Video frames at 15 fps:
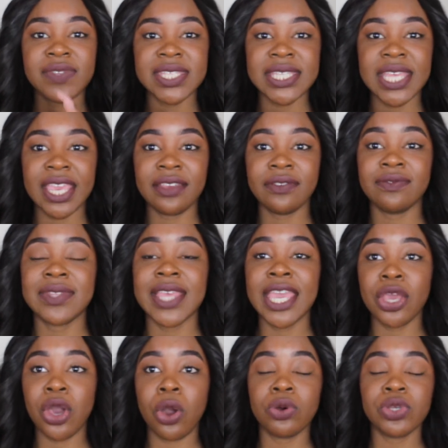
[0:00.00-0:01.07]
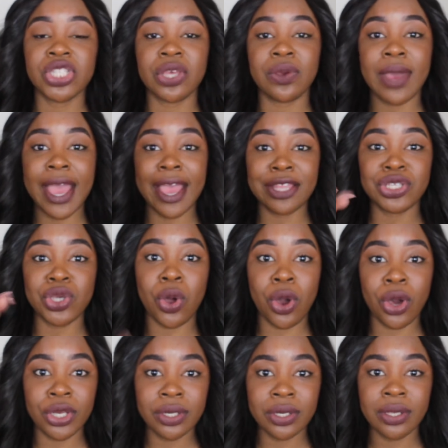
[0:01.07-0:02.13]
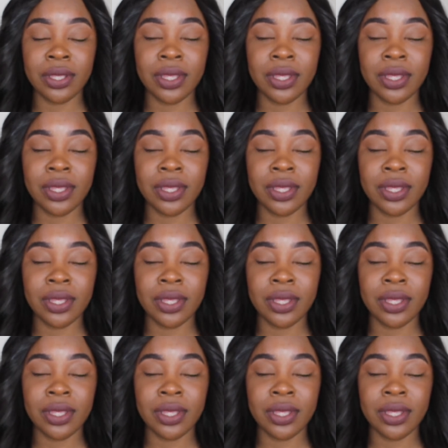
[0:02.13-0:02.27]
saved, they also add on.